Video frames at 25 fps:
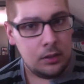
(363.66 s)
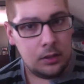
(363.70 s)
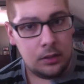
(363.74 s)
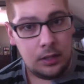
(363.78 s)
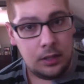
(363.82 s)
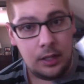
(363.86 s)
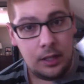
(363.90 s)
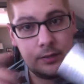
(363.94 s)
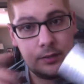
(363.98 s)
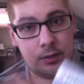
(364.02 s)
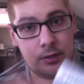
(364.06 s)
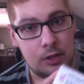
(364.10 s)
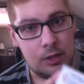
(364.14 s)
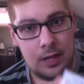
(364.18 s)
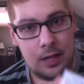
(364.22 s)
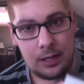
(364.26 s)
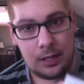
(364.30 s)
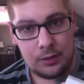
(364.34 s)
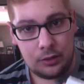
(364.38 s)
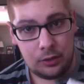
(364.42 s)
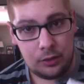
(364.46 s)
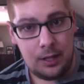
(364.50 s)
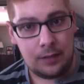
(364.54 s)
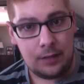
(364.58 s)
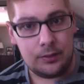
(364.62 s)
it did not
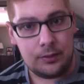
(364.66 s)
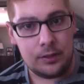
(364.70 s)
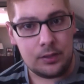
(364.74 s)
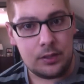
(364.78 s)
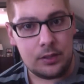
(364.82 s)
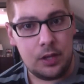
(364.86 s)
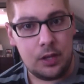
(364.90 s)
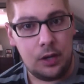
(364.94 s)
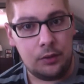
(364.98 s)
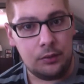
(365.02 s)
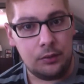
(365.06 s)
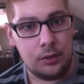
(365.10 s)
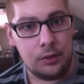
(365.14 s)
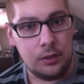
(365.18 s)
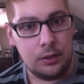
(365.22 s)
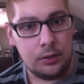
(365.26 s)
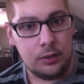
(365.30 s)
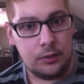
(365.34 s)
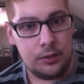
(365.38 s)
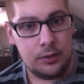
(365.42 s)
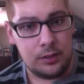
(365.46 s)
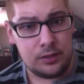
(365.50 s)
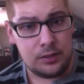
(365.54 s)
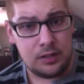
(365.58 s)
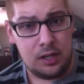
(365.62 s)
turn out this color.
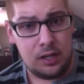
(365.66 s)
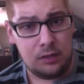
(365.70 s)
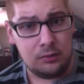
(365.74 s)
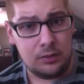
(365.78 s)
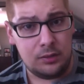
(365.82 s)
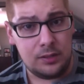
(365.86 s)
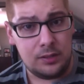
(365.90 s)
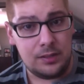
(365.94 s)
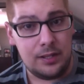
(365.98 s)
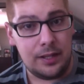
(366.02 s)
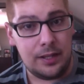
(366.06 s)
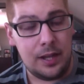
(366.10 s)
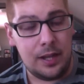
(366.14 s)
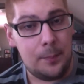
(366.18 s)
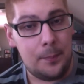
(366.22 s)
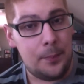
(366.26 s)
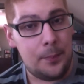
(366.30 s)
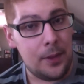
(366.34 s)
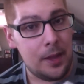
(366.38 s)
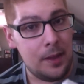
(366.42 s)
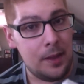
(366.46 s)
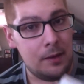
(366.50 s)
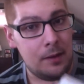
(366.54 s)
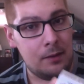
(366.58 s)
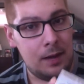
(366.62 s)
This color is like a
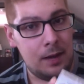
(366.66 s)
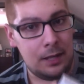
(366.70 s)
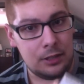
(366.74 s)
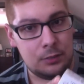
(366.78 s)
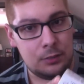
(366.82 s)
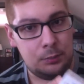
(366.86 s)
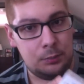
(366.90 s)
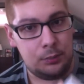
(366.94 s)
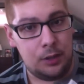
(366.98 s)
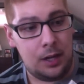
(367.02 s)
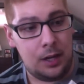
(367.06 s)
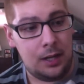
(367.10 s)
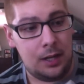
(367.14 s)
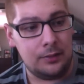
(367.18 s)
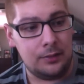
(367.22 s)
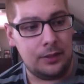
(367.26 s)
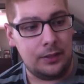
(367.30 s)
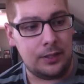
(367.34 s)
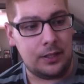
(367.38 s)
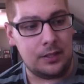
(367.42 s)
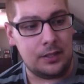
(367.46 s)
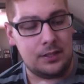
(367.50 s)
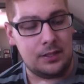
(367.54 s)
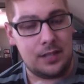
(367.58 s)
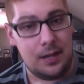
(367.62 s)
pale ash blonde,
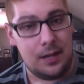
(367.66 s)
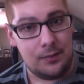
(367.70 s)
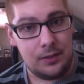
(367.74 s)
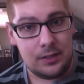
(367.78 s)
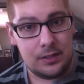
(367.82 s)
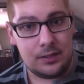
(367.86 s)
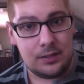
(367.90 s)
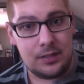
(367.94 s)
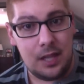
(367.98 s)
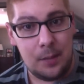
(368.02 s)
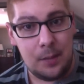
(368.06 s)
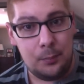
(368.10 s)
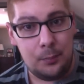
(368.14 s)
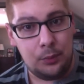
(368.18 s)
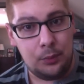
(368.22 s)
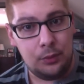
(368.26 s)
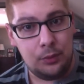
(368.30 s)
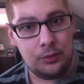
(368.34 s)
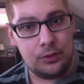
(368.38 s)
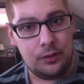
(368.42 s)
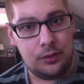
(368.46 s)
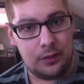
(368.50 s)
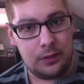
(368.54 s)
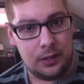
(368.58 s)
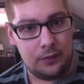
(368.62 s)
like, because they have the
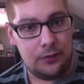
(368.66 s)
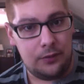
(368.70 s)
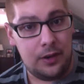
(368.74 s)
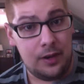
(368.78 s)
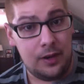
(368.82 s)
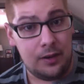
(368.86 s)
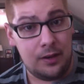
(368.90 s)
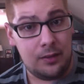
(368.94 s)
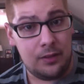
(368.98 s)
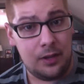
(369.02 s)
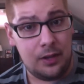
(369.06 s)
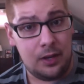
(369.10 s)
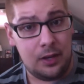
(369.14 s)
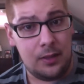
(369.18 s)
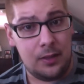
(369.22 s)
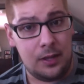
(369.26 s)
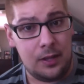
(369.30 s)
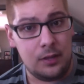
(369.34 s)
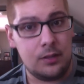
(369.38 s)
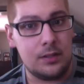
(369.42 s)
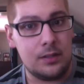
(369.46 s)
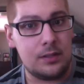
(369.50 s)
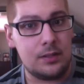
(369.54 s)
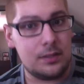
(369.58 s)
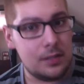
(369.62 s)
samples like of hair there that
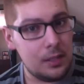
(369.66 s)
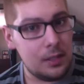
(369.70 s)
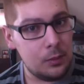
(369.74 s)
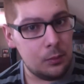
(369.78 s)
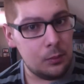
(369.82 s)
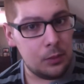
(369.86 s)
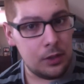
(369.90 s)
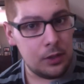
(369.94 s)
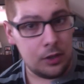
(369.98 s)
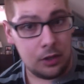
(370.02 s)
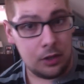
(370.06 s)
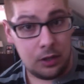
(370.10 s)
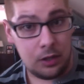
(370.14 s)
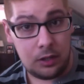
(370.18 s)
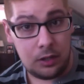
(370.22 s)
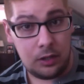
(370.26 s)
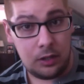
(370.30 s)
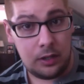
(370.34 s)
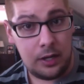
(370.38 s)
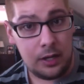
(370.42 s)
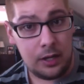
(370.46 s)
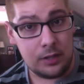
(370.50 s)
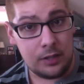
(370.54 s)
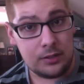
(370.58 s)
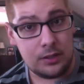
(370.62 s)
you could see what your
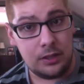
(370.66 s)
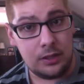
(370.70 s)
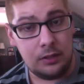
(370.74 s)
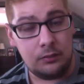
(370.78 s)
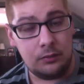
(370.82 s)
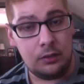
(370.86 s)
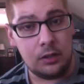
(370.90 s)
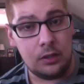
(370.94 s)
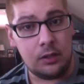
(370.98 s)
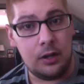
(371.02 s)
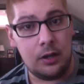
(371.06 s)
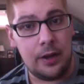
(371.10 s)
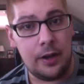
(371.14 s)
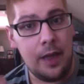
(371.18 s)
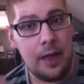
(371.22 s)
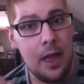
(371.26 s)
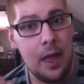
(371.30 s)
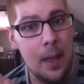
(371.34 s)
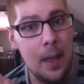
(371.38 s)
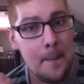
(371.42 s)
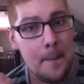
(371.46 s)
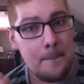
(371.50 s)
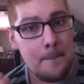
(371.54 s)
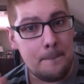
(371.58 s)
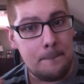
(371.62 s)
hair is gonna look like,
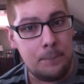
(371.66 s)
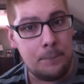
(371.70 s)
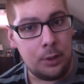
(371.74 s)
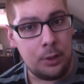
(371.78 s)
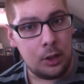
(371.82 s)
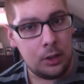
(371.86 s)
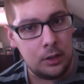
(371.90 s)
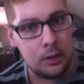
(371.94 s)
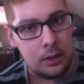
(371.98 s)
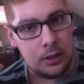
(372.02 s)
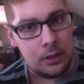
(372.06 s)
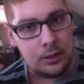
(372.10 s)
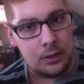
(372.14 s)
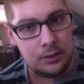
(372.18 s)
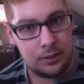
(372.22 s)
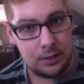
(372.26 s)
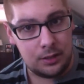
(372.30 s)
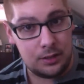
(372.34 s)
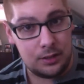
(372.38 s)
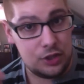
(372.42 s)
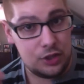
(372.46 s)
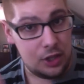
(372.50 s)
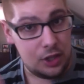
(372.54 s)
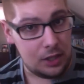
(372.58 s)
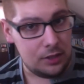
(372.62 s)
but it
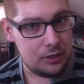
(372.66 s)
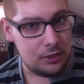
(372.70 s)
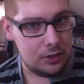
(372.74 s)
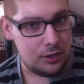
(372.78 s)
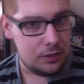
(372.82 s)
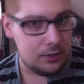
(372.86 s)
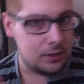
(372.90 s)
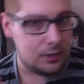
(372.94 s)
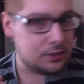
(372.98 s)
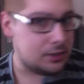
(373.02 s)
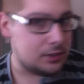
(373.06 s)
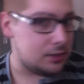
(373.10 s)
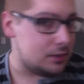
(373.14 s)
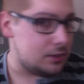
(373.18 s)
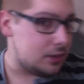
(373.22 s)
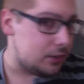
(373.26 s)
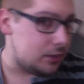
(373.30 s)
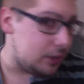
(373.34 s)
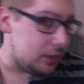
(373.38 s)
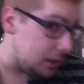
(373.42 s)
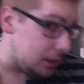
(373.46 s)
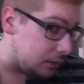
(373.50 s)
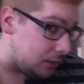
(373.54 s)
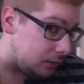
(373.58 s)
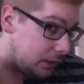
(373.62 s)
did change it. This is the
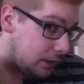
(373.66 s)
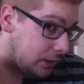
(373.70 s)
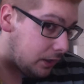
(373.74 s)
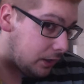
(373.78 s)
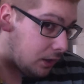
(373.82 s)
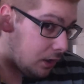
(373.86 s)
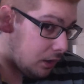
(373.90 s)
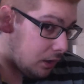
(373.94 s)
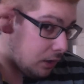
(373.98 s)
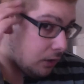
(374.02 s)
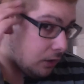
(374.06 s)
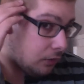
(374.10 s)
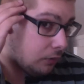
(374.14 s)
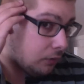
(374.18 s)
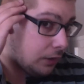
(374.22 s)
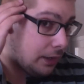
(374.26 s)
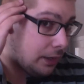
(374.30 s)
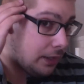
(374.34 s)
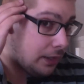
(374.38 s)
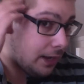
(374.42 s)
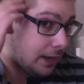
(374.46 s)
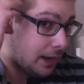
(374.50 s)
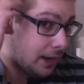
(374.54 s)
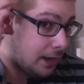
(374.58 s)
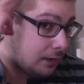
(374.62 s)
thing, like
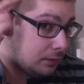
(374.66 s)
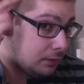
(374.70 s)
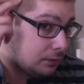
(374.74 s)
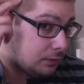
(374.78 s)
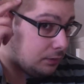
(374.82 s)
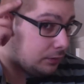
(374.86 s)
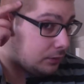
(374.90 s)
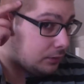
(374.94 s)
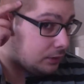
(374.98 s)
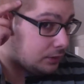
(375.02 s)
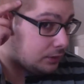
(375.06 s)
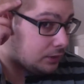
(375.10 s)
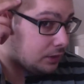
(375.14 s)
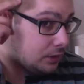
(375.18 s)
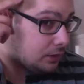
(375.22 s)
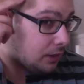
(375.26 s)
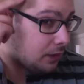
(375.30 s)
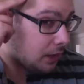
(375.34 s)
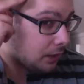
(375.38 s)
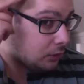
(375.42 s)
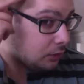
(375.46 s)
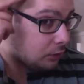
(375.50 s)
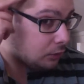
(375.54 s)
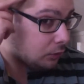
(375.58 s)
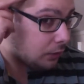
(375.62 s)
right now, see
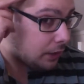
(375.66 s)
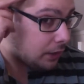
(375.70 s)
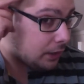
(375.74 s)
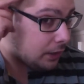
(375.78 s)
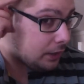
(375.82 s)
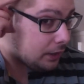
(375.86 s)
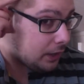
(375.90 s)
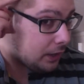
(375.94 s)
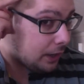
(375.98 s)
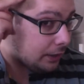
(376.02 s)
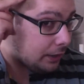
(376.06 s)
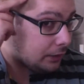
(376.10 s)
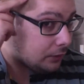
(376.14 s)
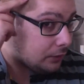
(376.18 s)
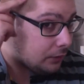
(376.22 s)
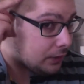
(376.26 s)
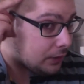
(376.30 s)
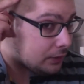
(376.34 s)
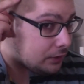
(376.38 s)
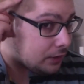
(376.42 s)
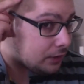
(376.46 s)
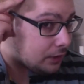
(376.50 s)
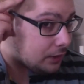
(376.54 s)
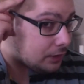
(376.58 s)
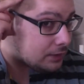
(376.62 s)
that gray kind of
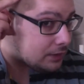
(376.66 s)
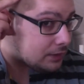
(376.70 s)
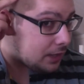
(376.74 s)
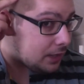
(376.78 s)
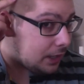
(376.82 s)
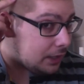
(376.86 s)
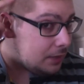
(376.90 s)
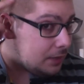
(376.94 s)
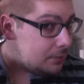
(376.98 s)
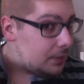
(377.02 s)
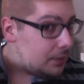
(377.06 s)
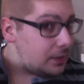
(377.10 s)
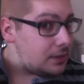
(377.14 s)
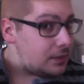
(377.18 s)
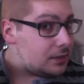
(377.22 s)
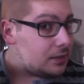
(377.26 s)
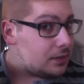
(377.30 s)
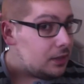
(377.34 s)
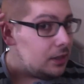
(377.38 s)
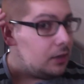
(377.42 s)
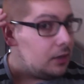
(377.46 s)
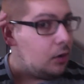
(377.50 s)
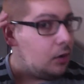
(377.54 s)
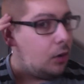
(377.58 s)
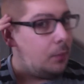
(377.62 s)
right there? It's kind of mixed
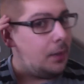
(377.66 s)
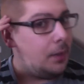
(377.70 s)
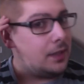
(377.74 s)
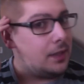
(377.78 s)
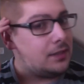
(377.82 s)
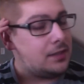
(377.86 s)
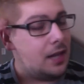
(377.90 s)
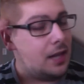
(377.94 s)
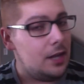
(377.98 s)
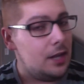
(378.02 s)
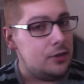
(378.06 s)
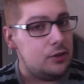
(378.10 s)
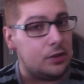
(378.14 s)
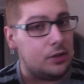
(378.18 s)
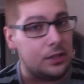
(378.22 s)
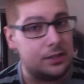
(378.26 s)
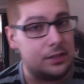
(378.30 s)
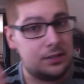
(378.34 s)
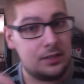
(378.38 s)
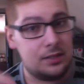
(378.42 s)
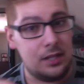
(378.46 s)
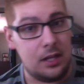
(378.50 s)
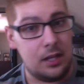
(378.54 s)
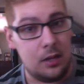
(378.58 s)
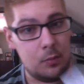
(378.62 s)
in. On my side, you could
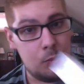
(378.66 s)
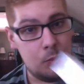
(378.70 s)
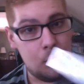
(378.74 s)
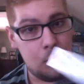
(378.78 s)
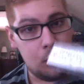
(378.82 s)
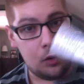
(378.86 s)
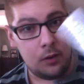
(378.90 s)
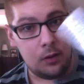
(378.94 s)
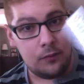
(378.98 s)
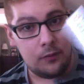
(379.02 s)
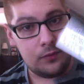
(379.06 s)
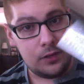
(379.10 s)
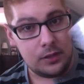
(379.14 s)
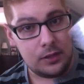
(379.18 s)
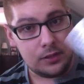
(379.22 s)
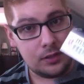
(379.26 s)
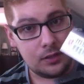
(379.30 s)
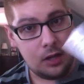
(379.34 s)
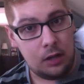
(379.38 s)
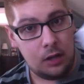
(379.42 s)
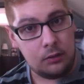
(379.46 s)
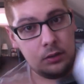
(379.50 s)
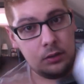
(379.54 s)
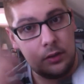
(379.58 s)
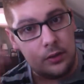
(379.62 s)
see it more of this
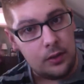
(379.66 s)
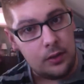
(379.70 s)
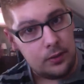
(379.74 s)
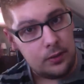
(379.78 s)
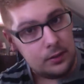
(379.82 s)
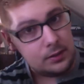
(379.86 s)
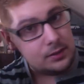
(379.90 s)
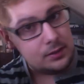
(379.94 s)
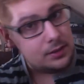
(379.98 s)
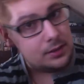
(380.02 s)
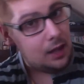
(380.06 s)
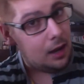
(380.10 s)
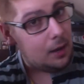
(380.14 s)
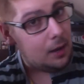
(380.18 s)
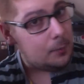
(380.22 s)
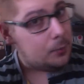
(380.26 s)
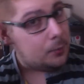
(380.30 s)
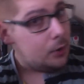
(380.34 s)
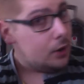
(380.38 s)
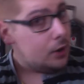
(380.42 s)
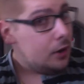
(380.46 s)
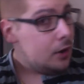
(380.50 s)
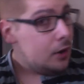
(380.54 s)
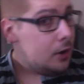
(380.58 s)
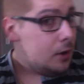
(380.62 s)
color than the top,
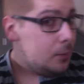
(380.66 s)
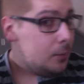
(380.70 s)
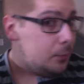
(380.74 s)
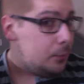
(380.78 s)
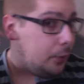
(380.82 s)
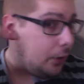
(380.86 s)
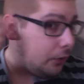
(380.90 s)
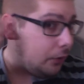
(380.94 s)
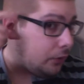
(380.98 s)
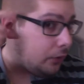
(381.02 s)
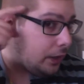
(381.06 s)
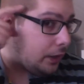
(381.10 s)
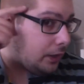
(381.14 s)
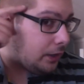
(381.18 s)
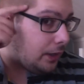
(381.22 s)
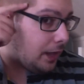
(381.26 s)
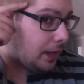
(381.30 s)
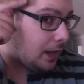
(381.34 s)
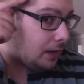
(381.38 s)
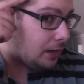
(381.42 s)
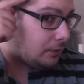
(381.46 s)
but right now,